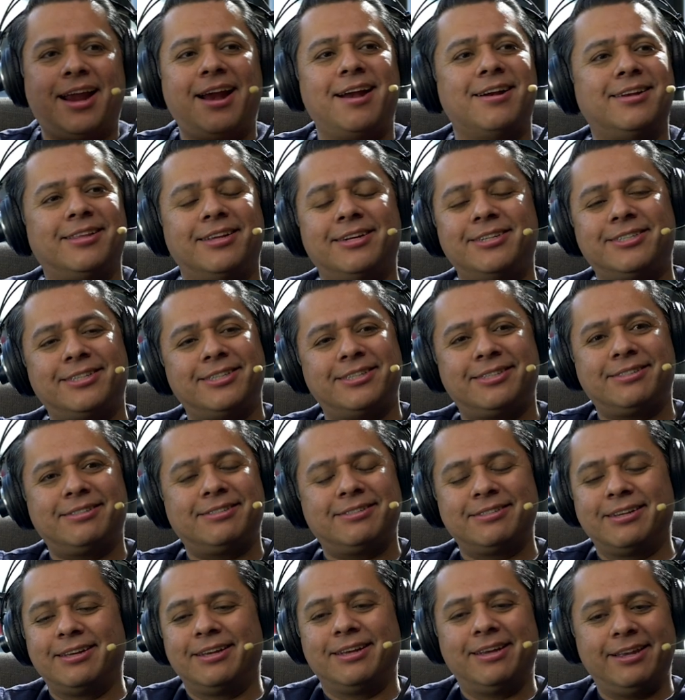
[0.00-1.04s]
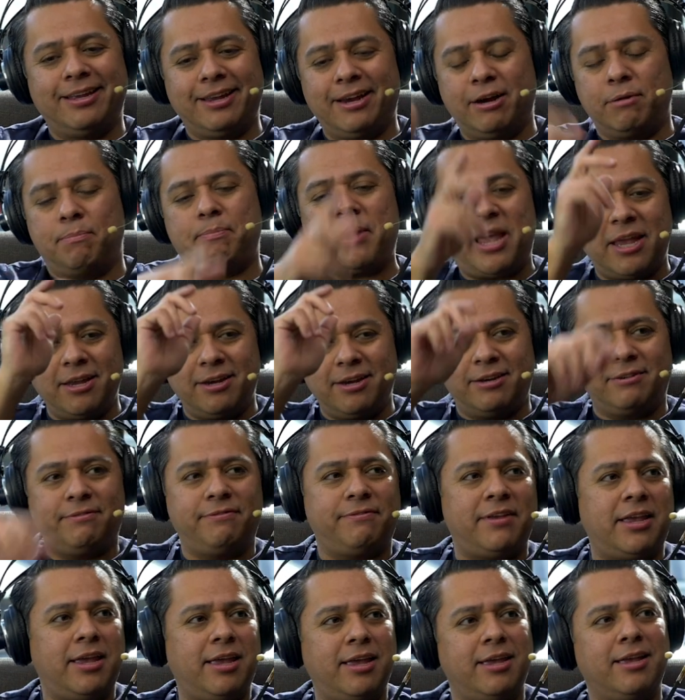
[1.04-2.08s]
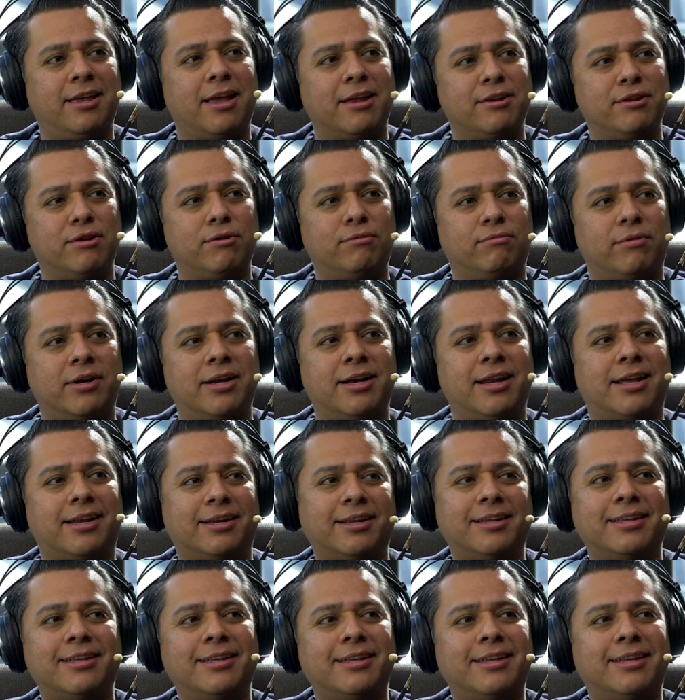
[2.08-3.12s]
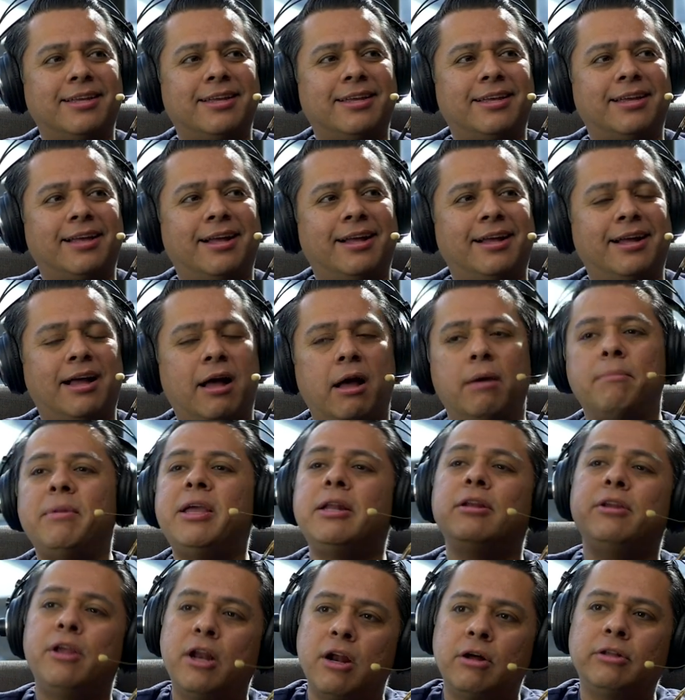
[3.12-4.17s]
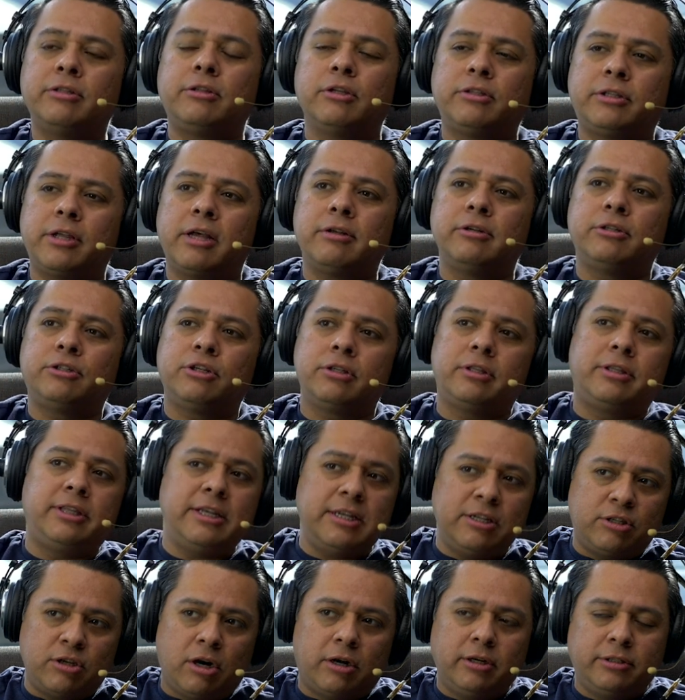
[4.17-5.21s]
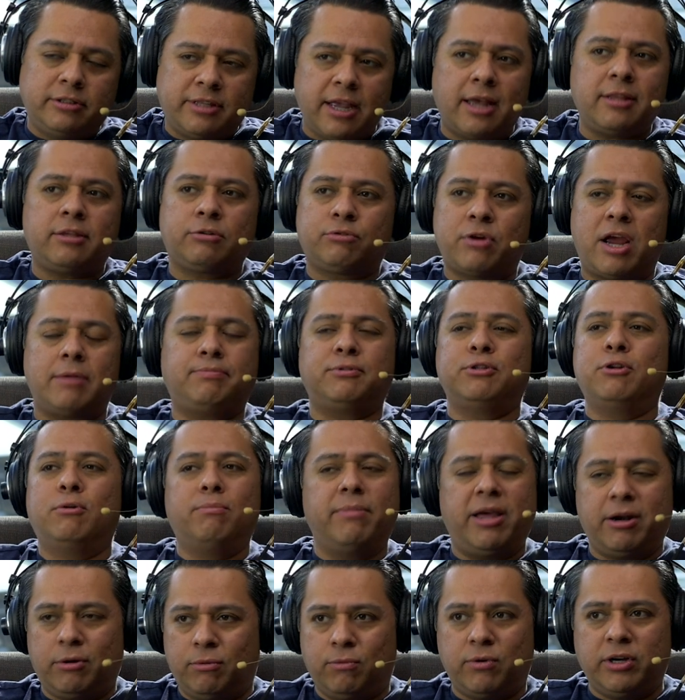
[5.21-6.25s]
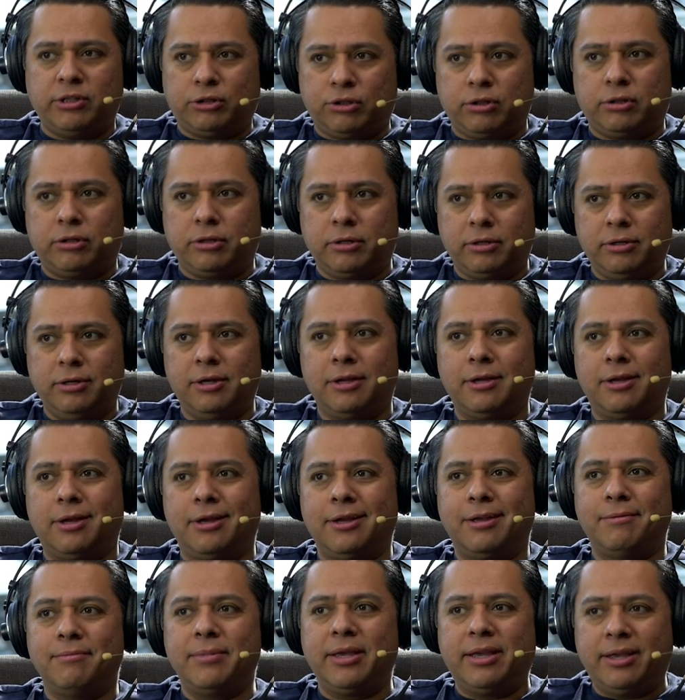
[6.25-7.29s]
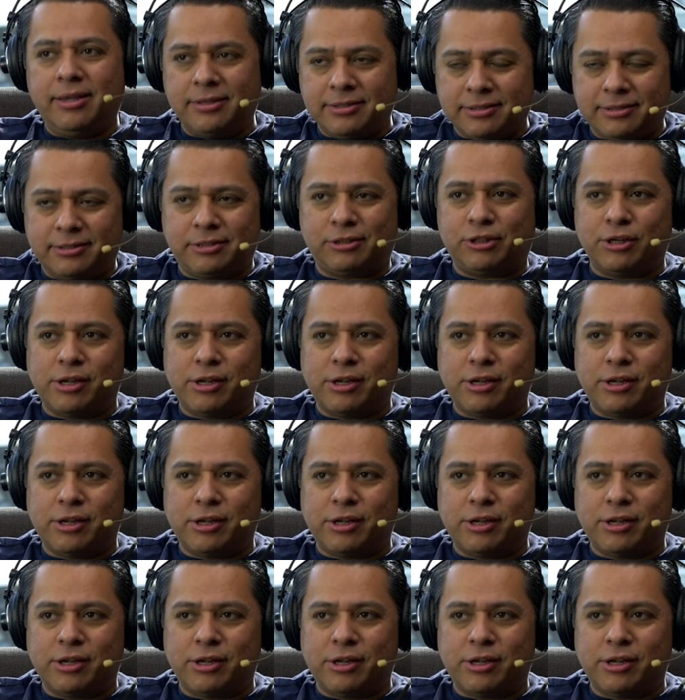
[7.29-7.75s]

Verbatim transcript: care. They just here, pay yeah. your fee, and you run it. Uh, I mean, you know, to tell you, these are death traps no matter what you do, because